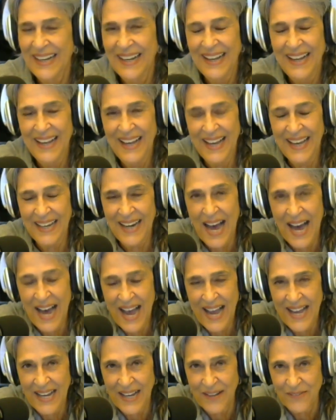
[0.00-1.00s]
And
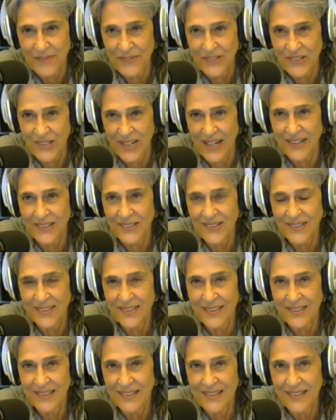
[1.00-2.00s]
I have just
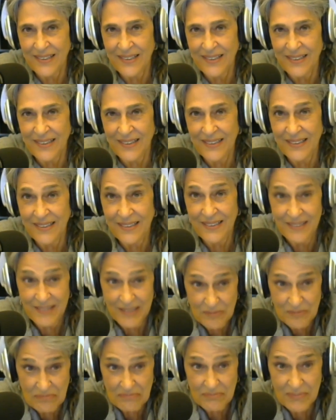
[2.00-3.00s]

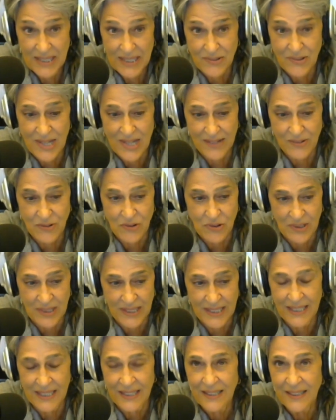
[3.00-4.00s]

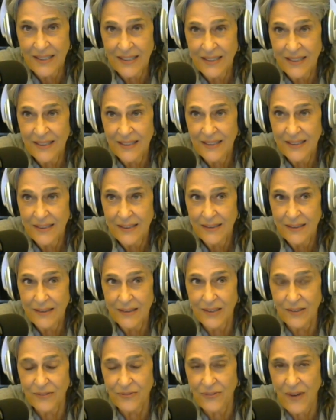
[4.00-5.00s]
essentially
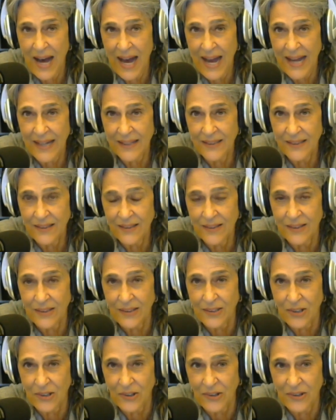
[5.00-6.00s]
defined the
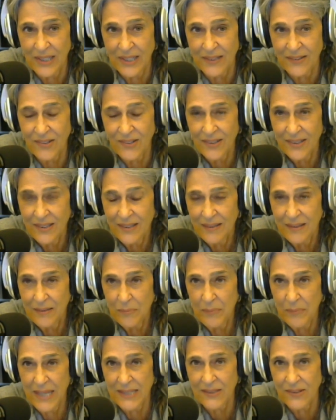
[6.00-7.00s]
current
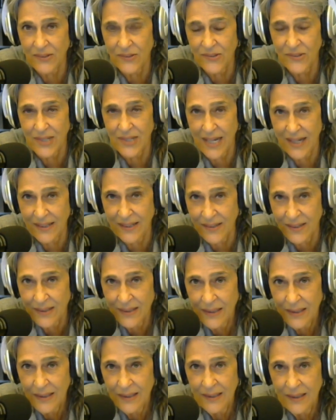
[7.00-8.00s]
mental state
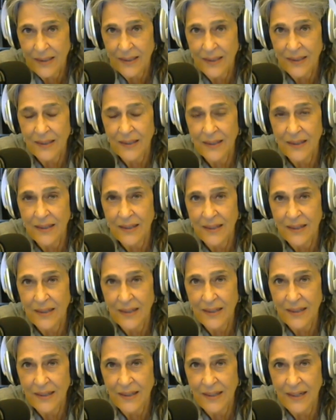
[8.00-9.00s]

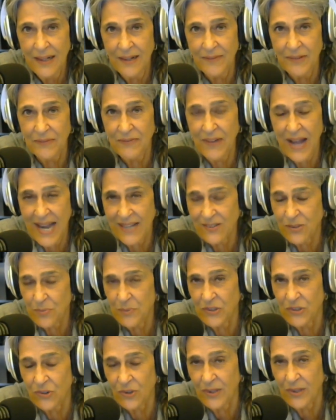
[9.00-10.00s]
of a vast
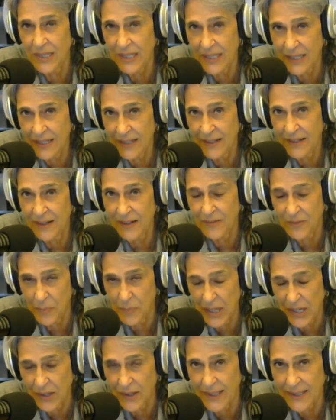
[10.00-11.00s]
majority of
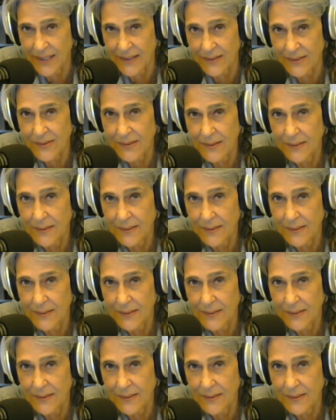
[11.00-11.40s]
Americans.